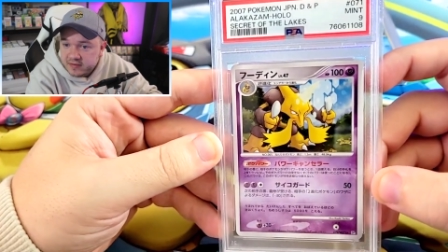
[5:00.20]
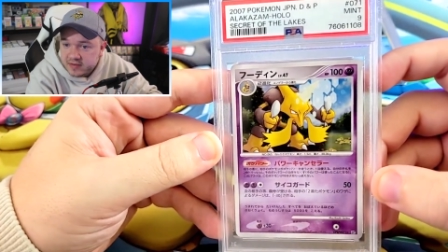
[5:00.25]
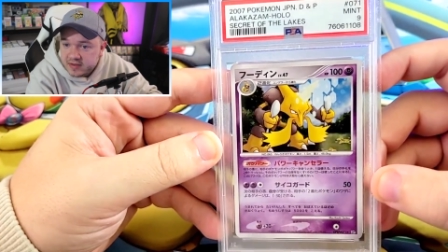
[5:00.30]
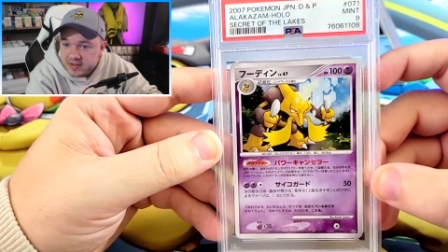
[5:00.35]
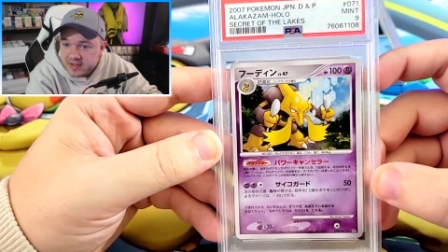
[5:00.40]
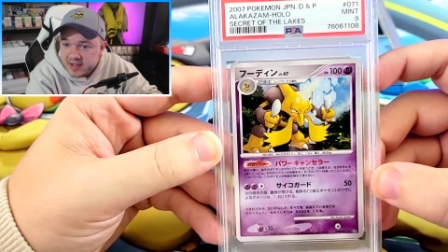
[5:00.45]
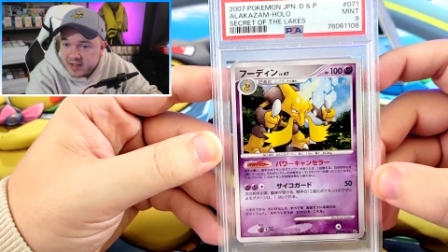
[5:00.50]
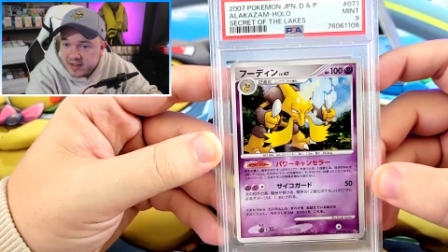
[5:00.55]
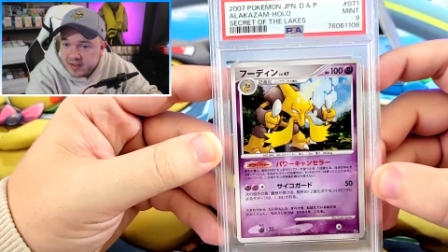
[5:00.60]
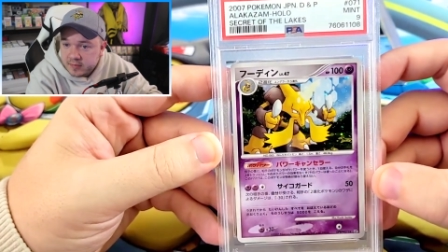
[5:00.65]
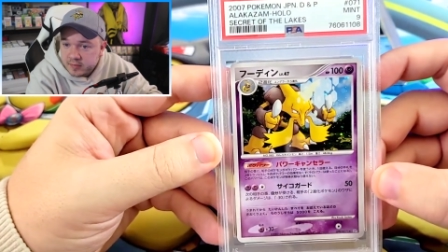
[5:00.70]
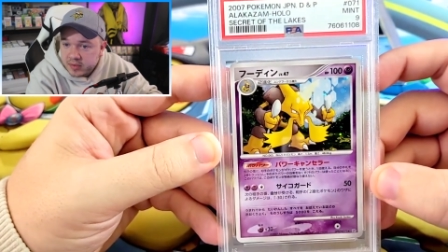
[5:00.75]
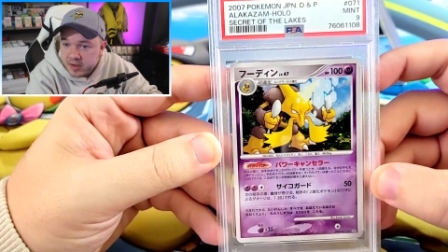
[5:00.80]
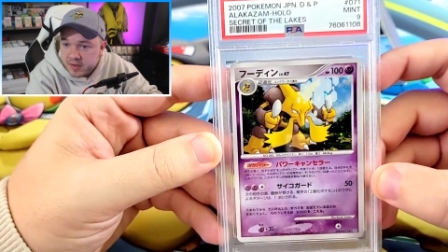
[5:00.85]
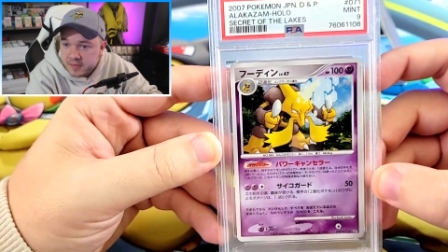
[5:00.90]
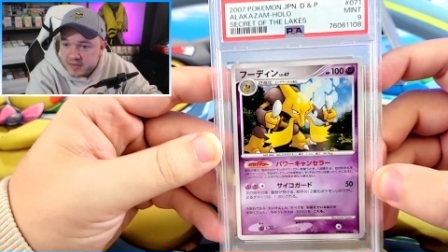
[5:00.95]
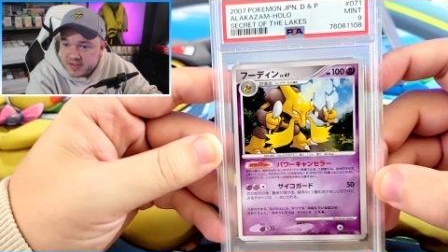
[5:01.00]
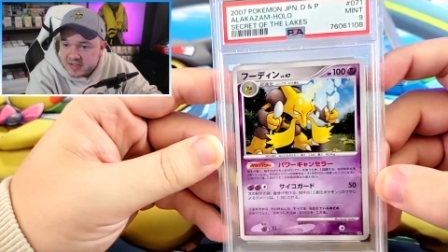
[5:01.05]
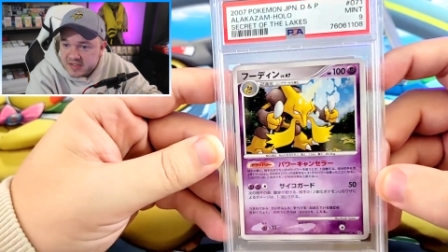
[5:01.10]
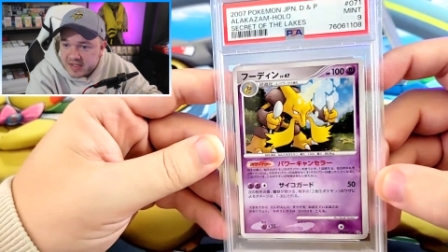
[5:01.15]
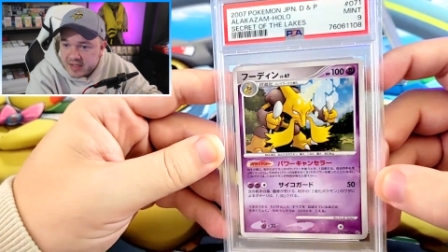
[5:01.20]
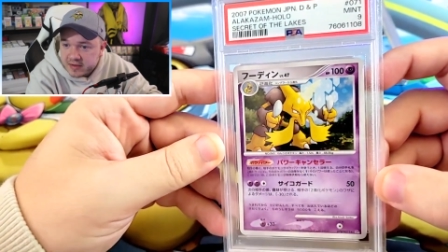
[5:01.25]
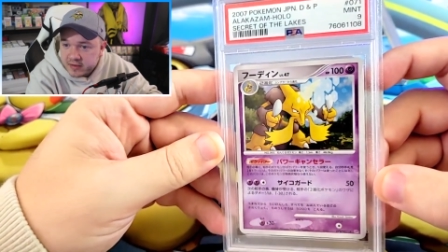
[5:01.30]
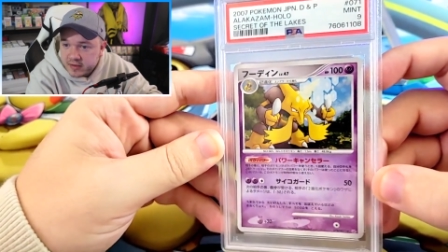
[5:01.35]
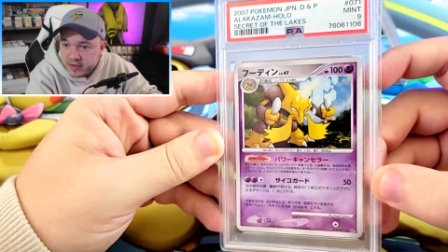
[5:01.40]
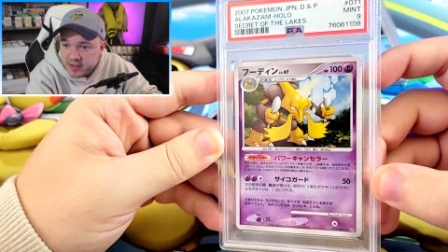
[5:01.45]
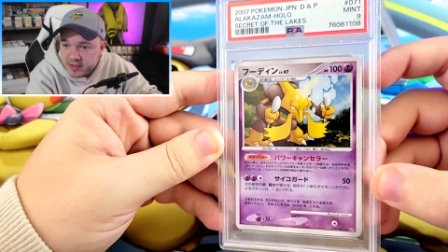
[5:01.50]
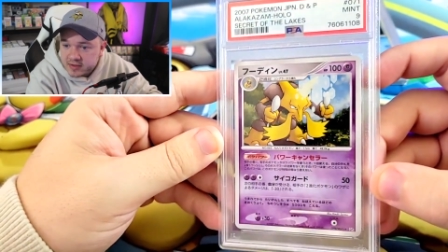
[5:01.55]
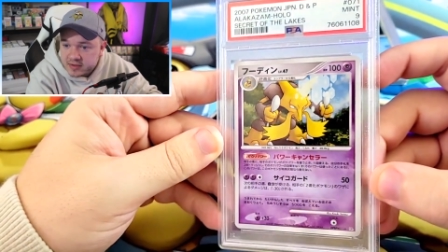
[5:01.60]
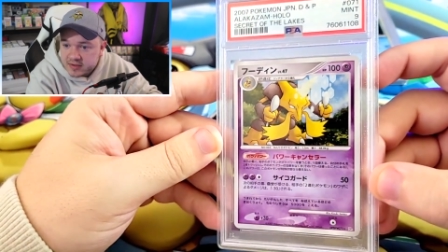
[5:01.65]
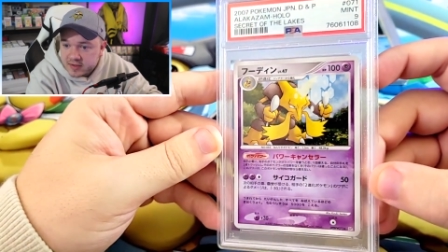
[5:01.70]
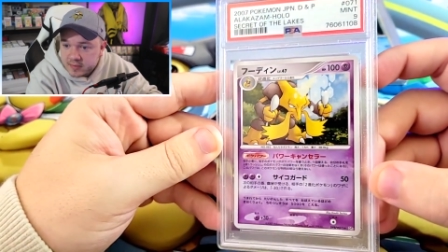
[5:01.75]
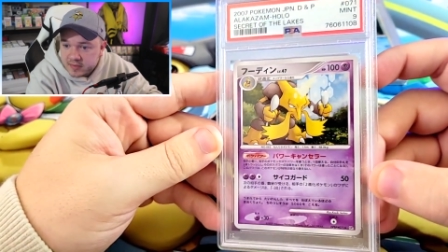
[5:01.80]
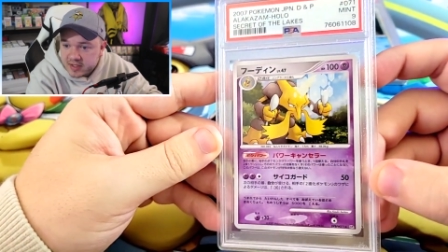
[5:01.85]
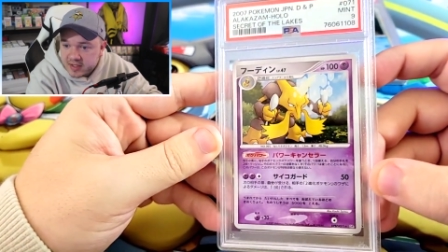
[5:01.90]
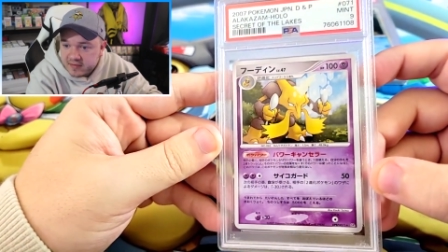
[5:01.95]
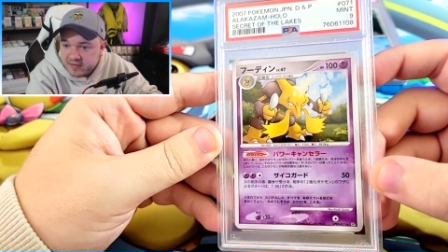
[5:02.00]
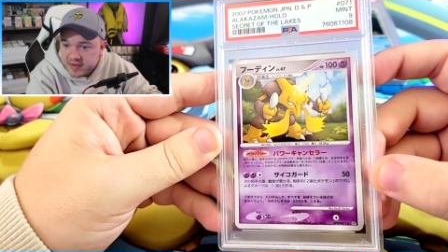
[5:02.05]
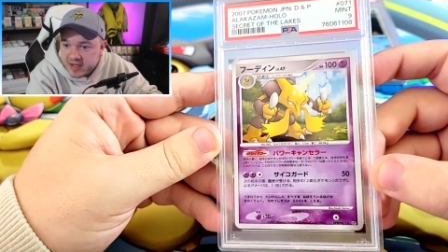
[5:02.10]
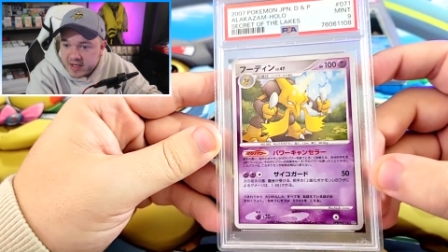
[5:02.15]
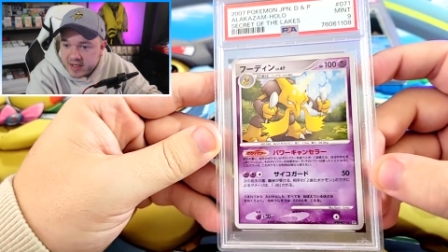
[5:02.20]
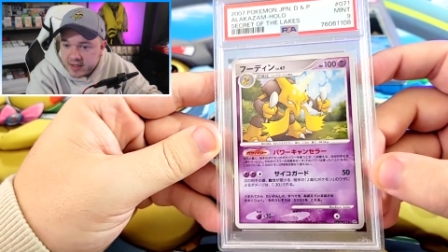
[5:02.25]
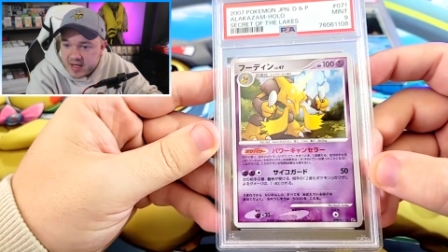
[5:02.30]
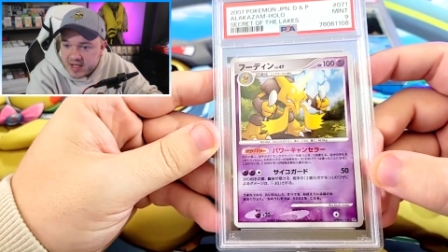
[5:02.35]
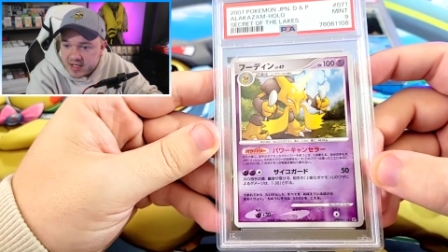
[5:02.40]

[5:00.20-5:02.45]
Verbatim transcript: of the 10, probably centering or something of that